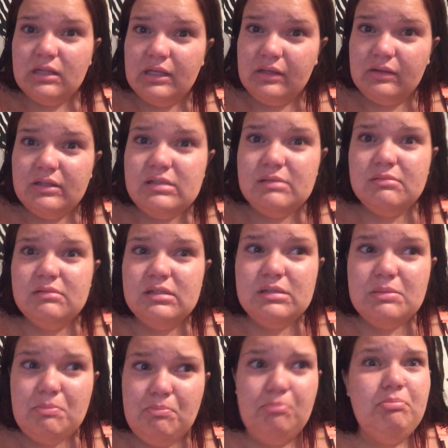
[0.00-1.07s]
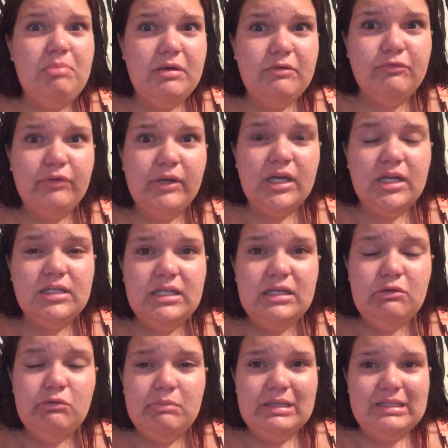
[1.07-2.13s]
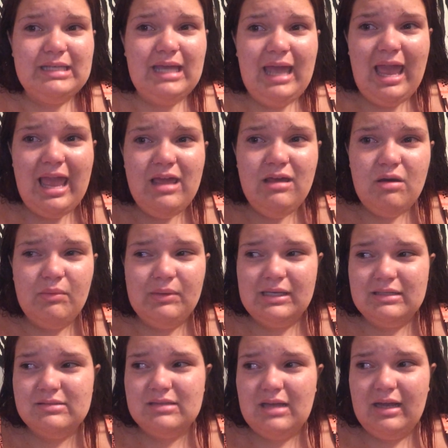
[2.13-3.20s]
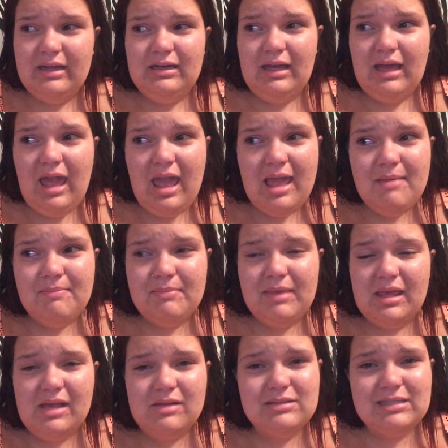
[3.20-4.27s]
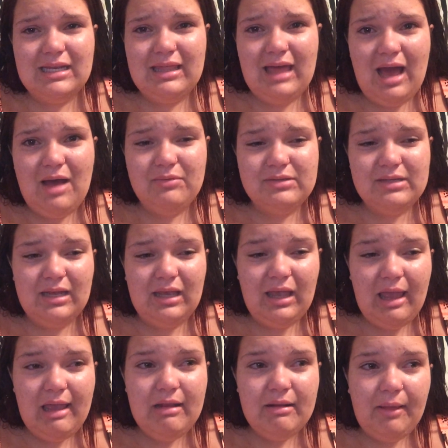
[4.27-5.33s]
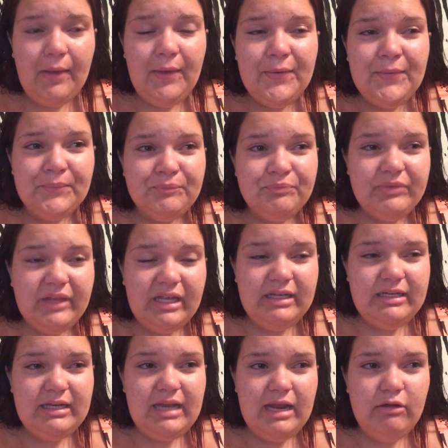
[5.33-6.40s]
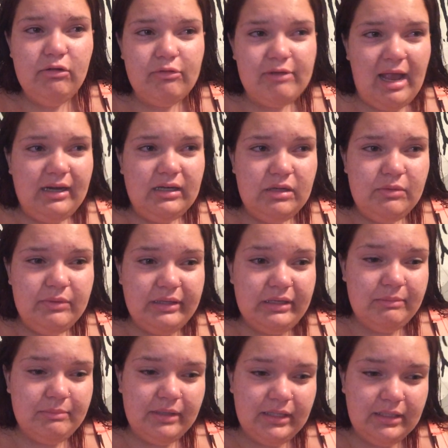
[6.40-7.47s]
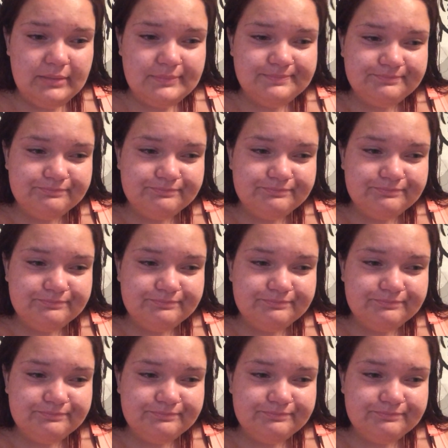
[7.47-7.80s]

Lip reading: like, that's a big freaking deal, because I hate going outside. I hate being outside the house, and I hate, like, interacting with anybody.